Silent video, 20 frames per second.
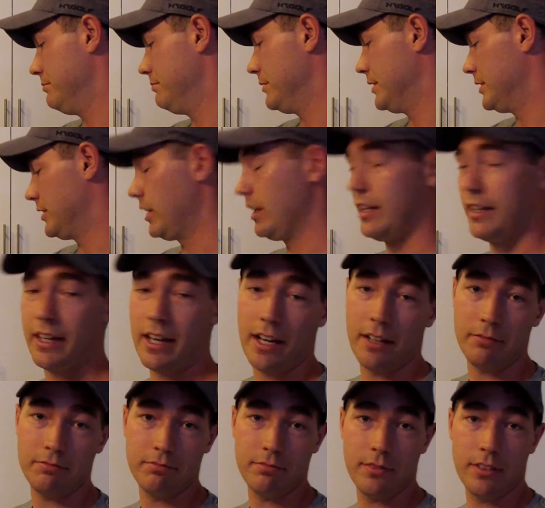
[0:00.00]
That's all I
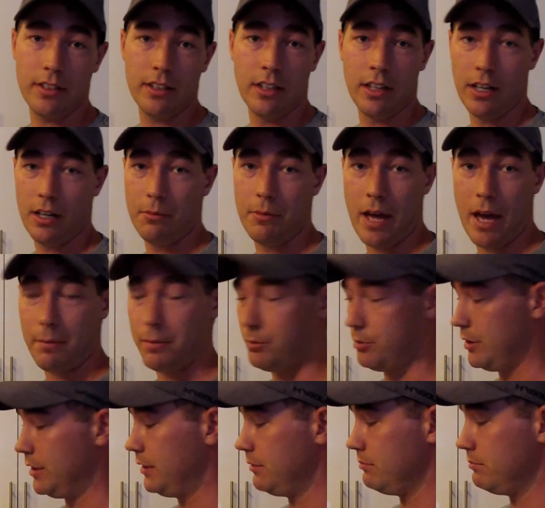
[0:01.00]
got. I'm happy
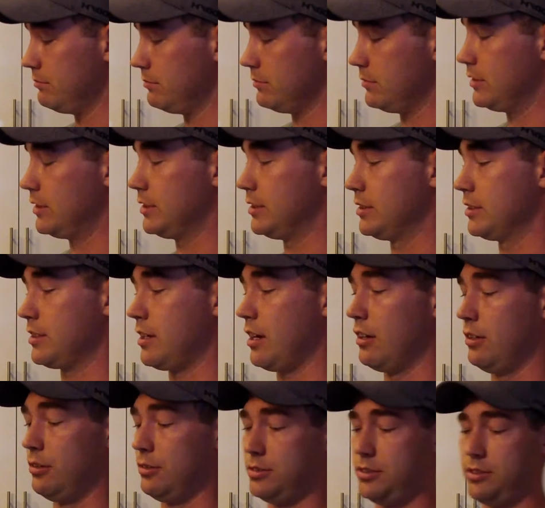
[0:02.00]
with it. This is
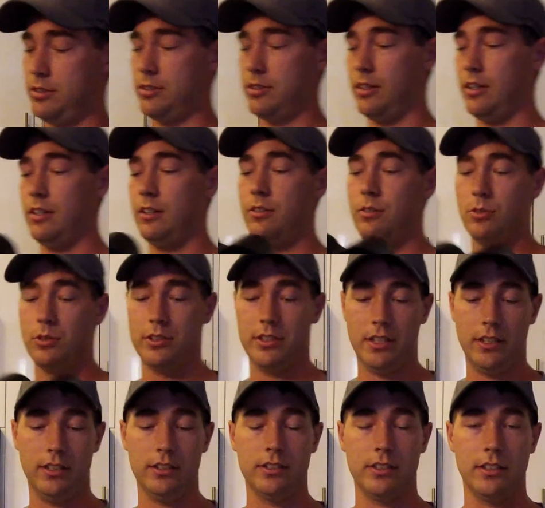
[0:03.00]
Carlos
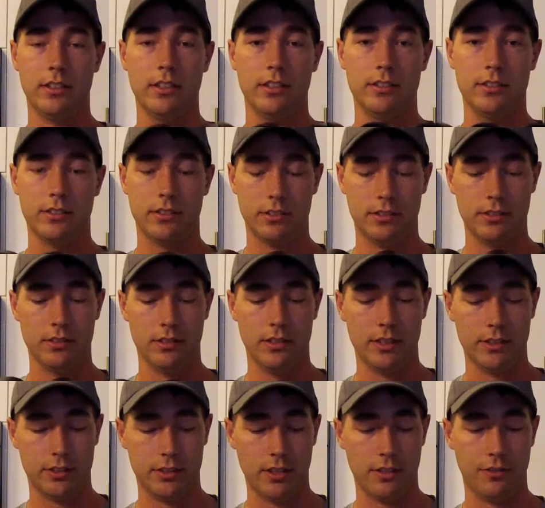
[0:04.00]
Ortiz that does
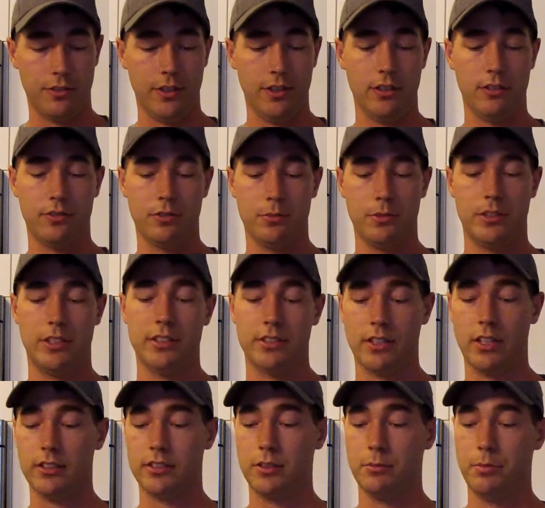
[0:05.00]
this stuff here from Ortiz
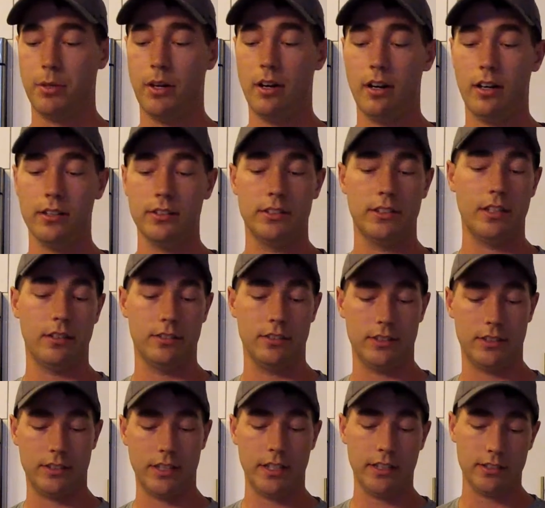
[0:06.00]
Custom Pods down in the
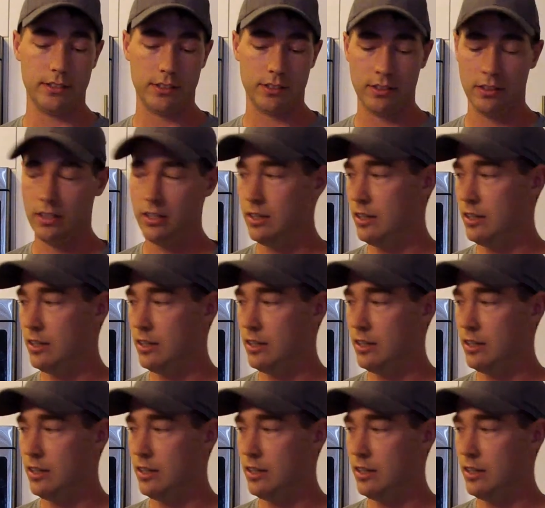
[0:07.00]
States.